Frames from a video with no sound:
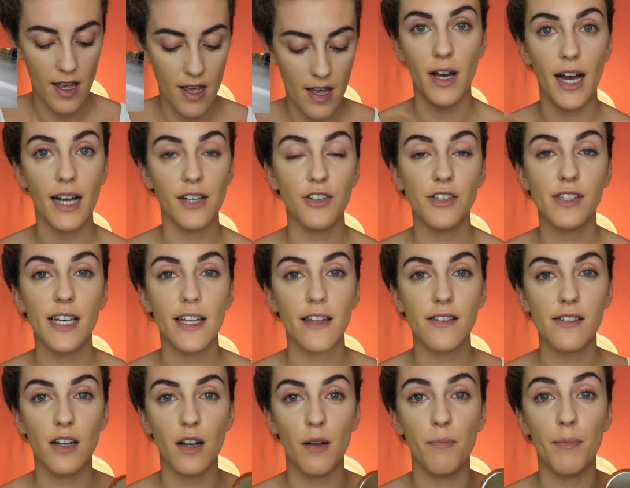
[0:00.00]
I just take
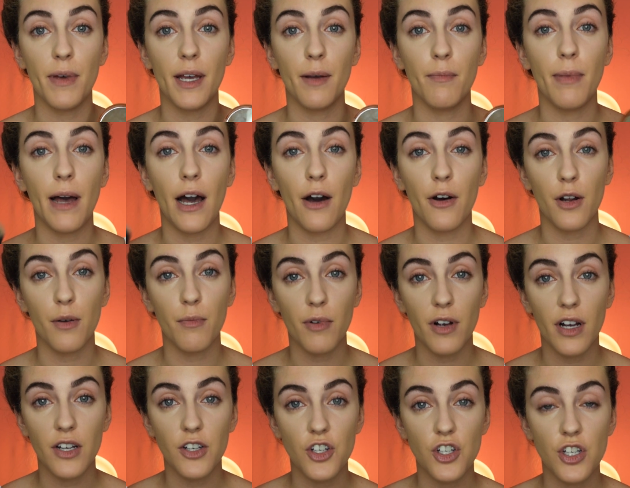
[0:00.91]
this on a big powder
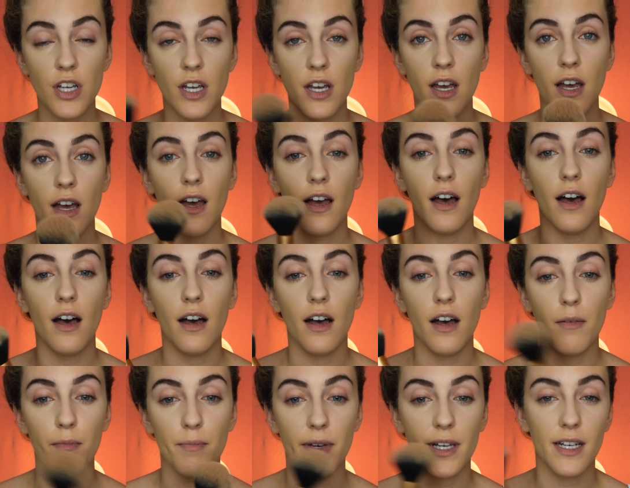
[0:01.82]
brush
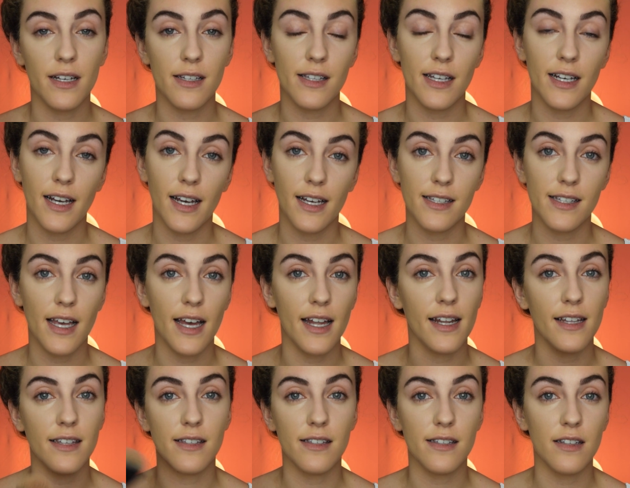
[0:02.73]
because, like I
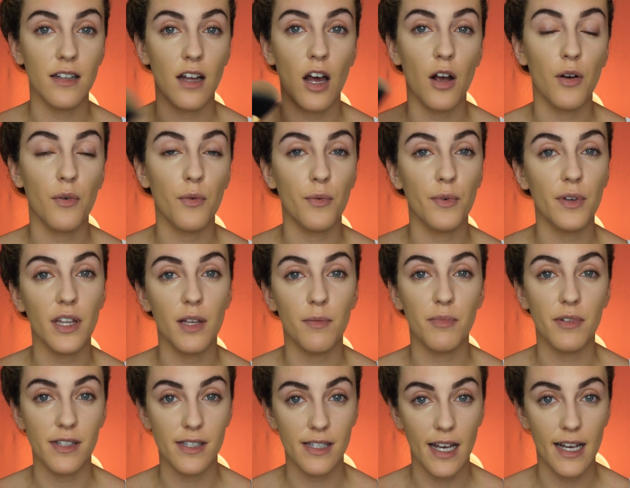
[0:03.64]
said, it's not really
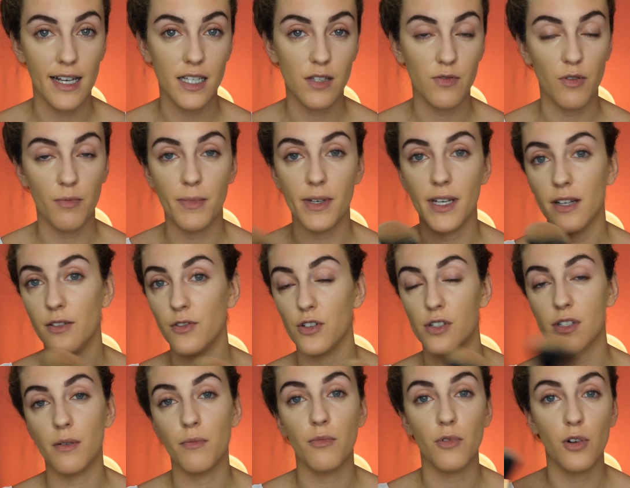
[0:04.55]
precise for me. I
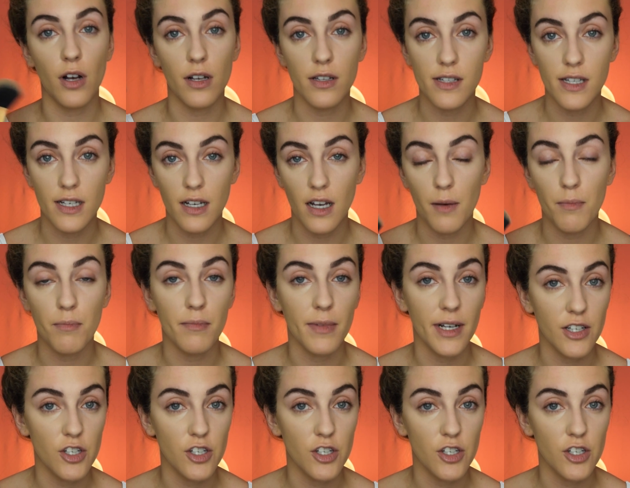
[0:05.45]
just am bronzing up my